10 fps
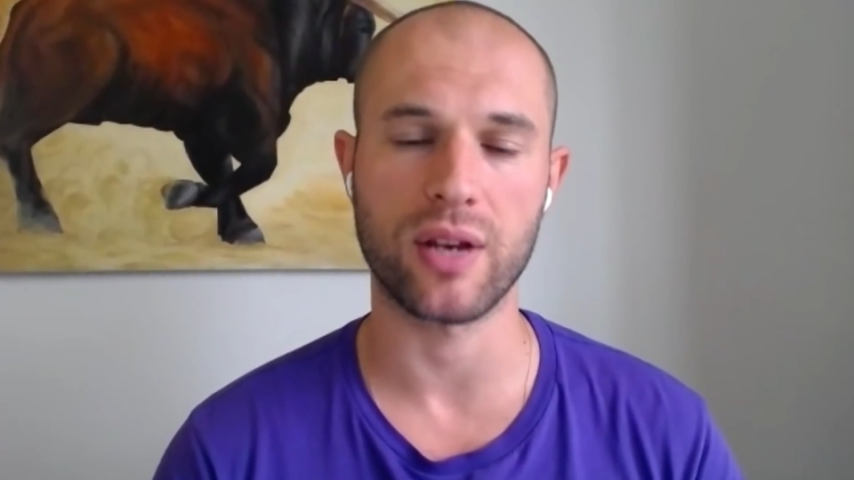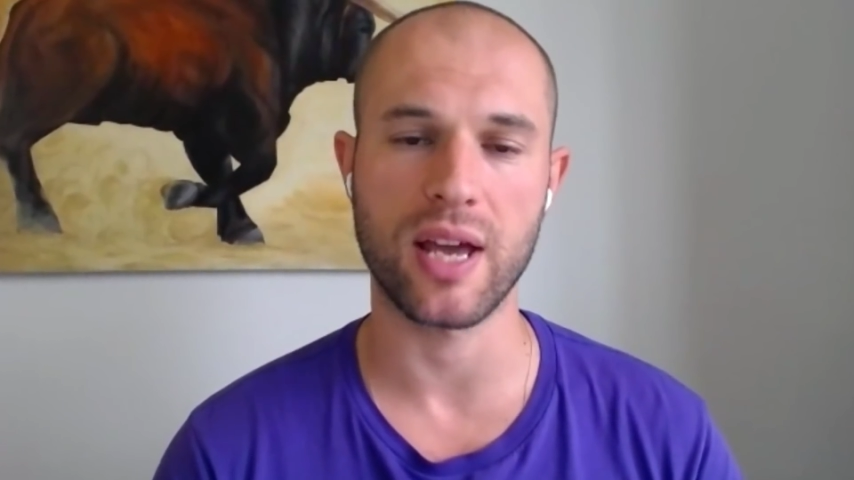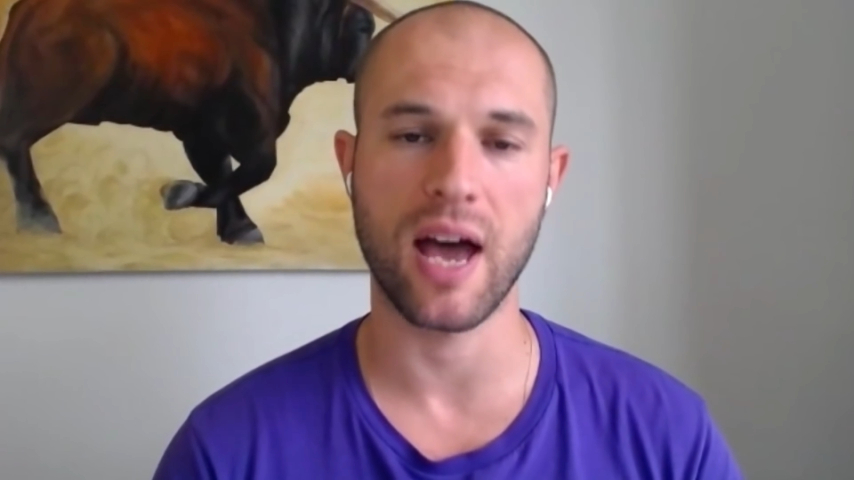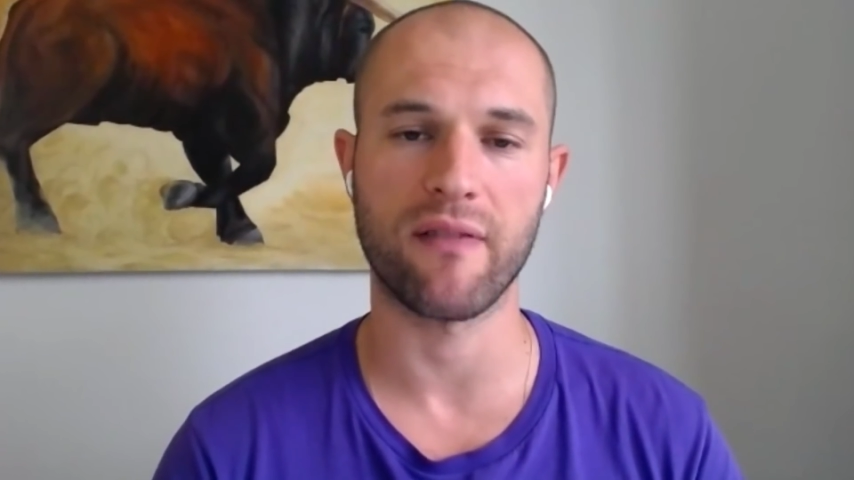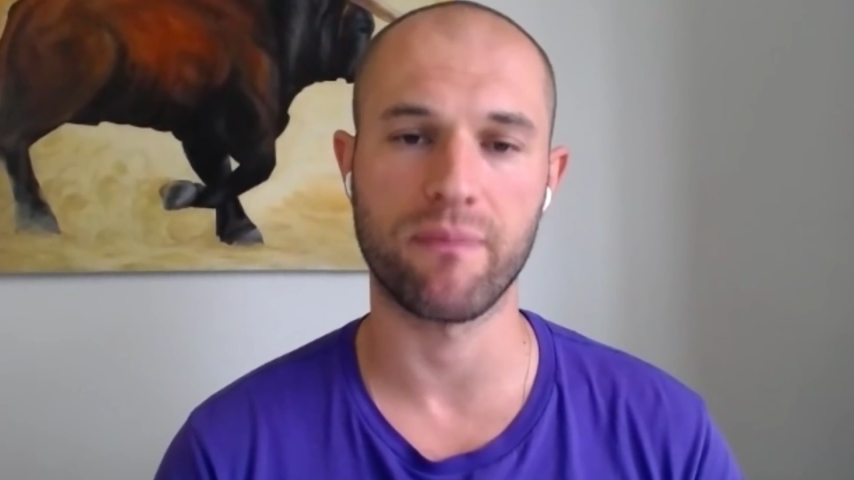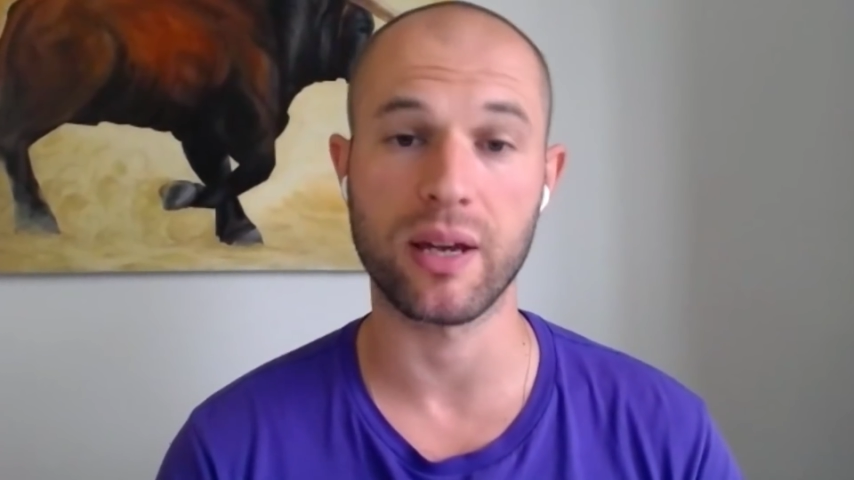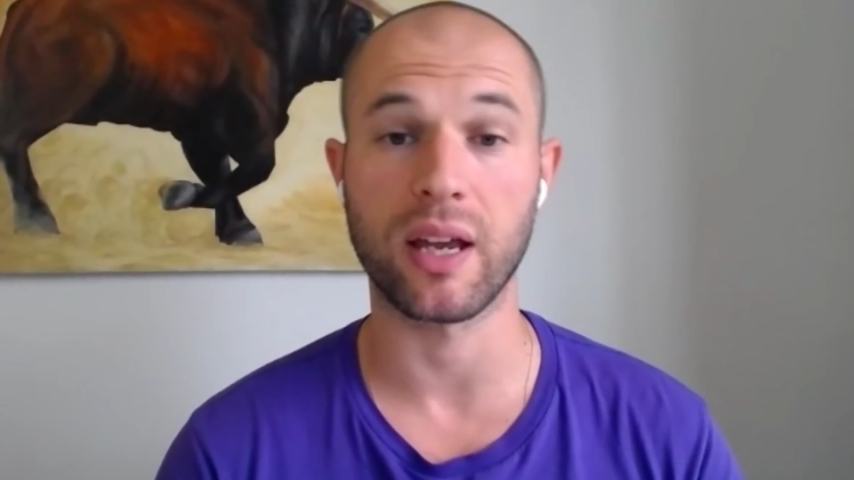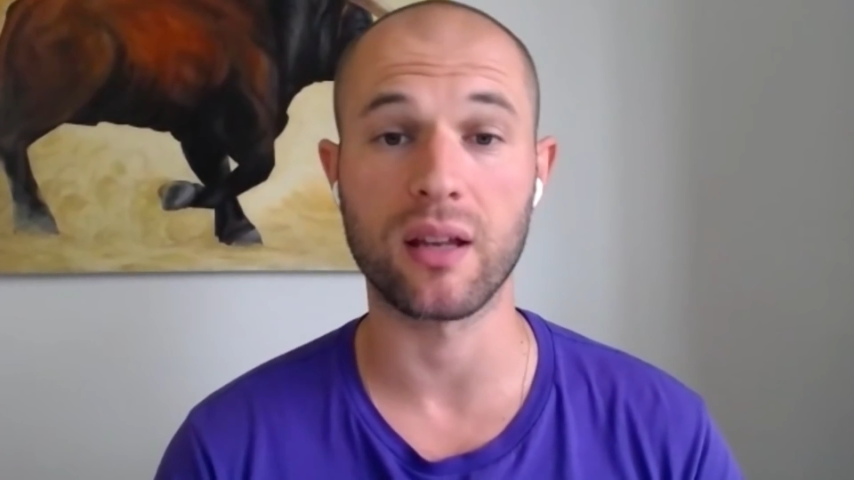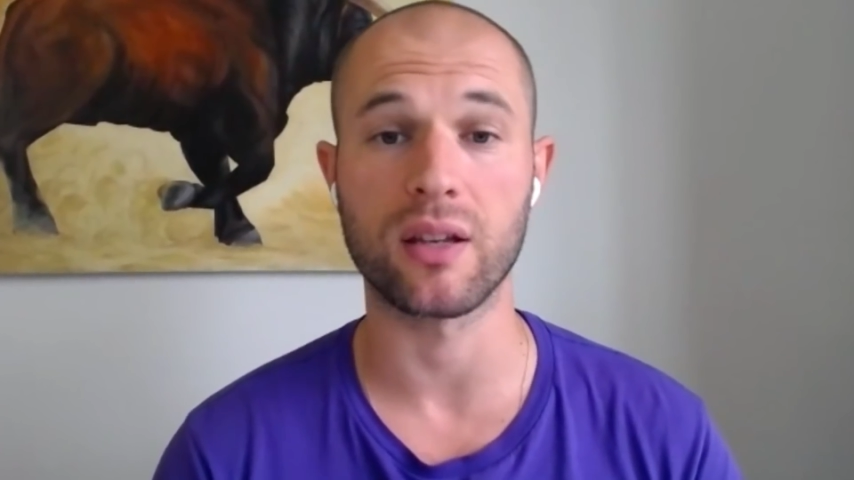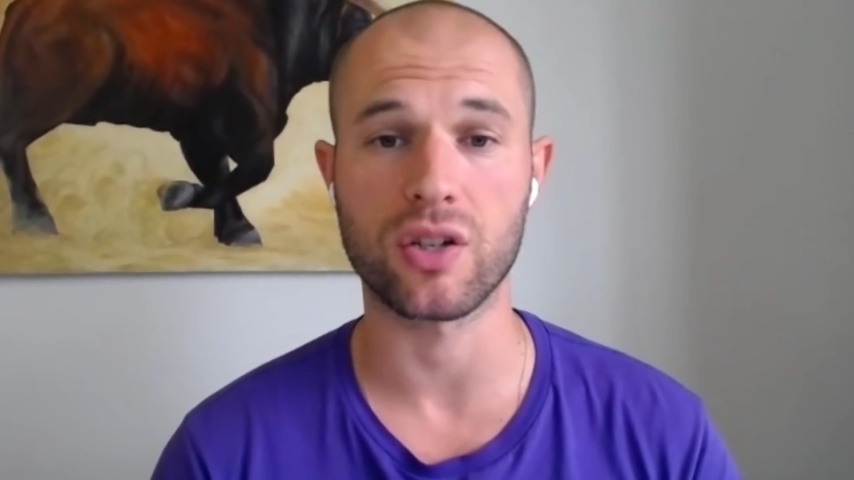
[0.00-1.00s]
when you have
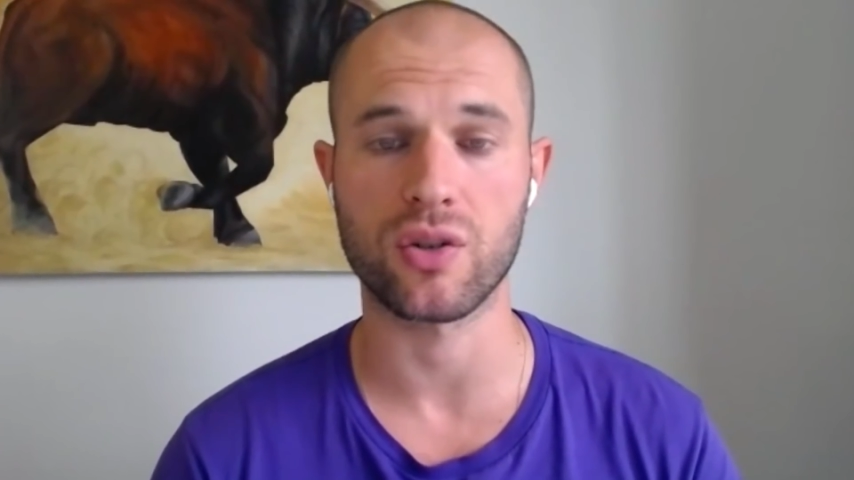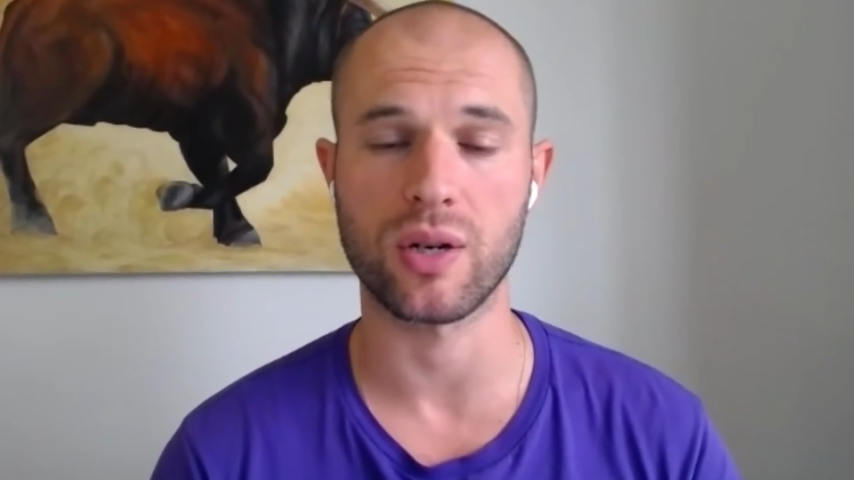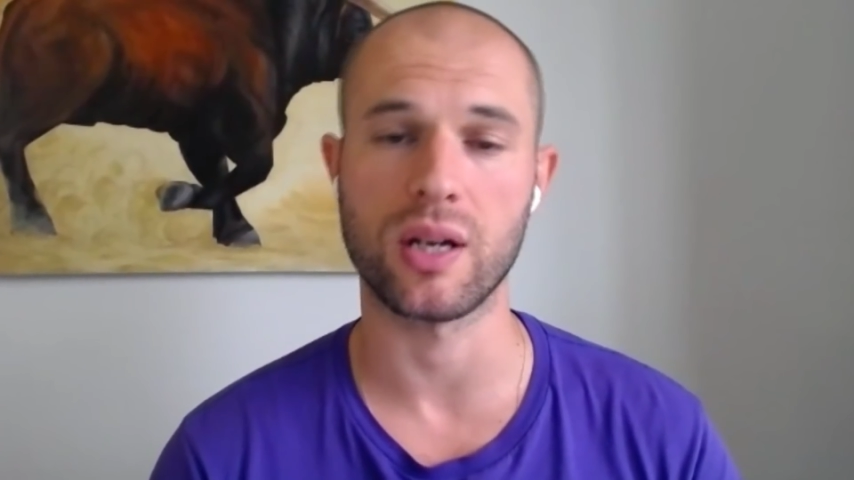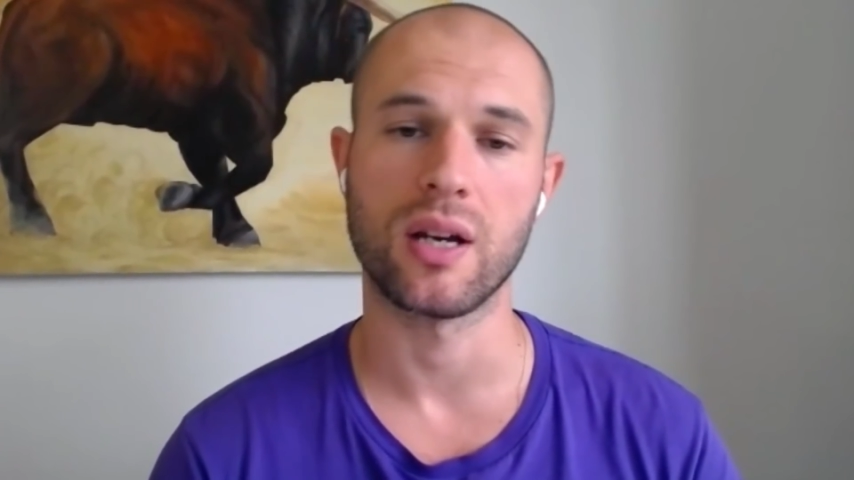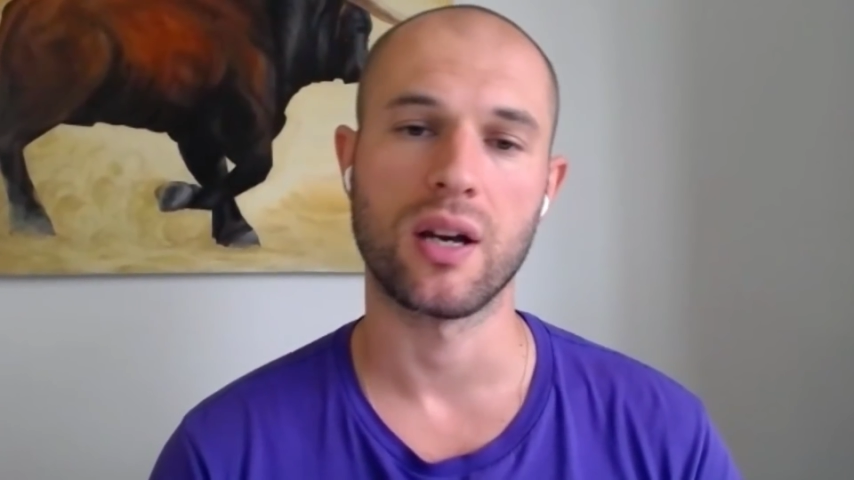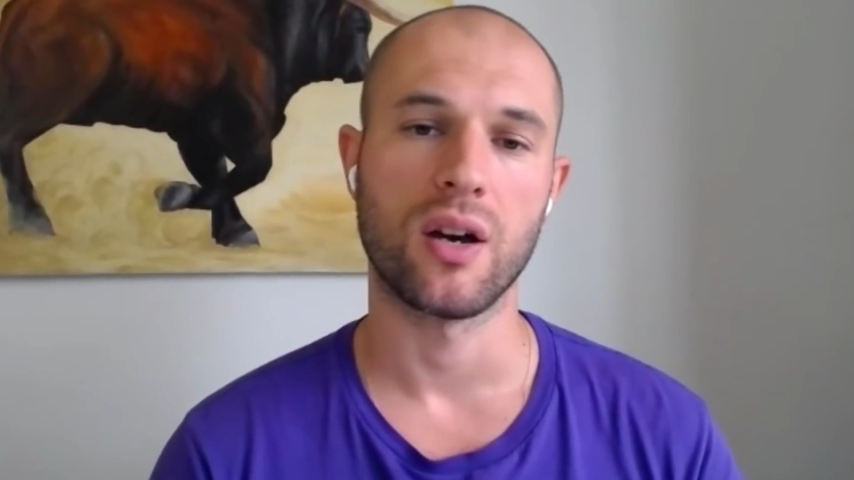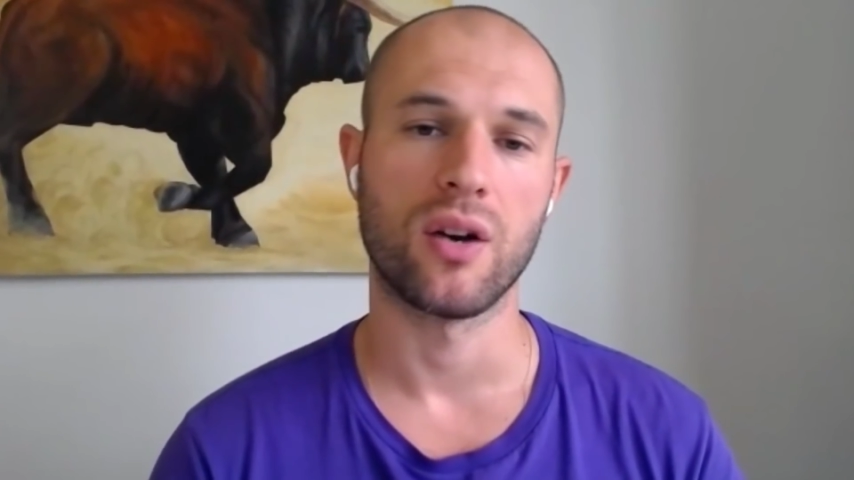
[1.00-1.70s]
big industry